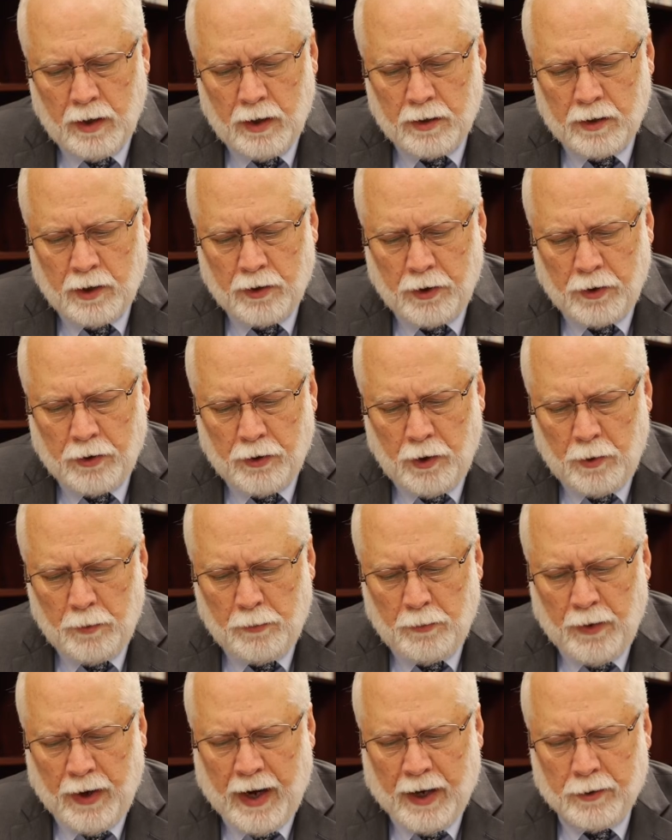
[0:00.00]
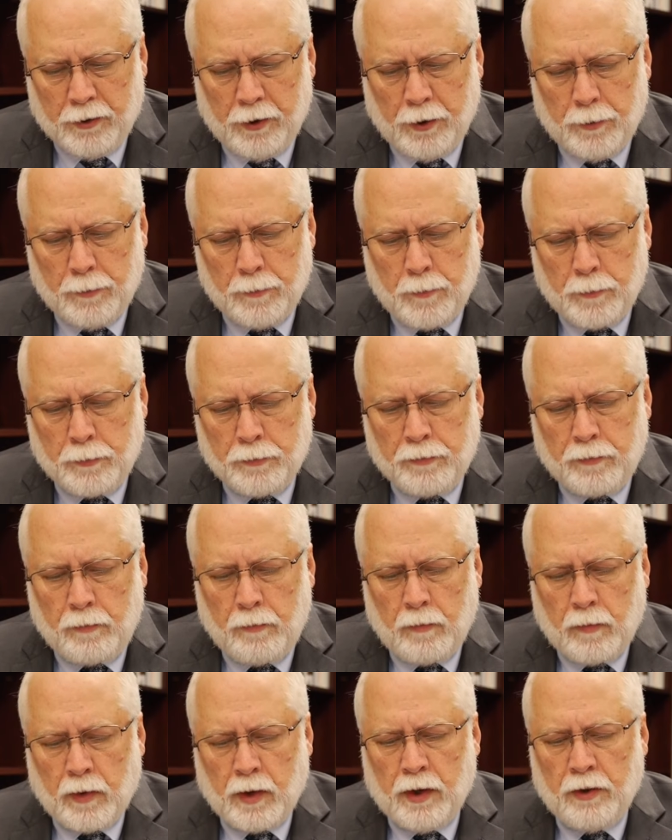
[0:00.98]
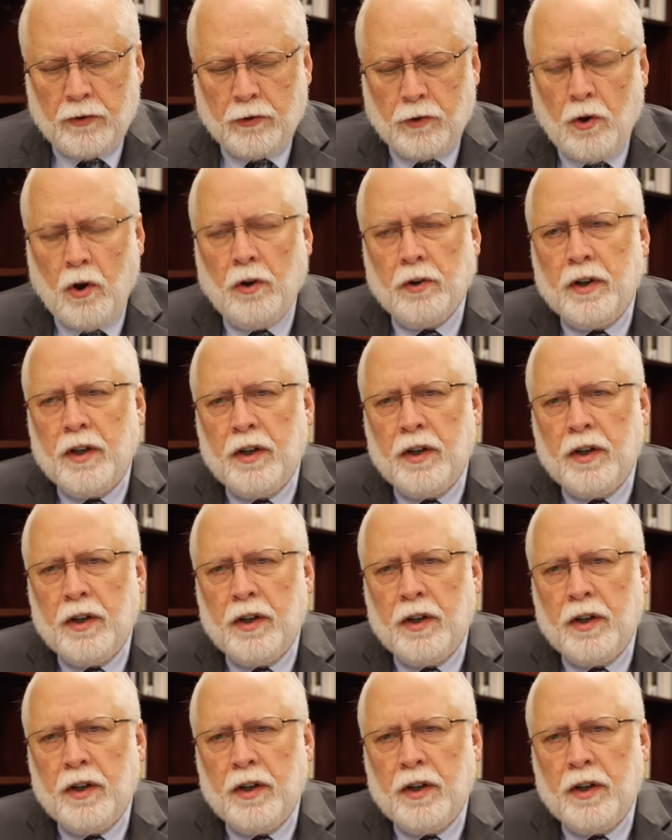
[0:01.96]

Now, the third factor is called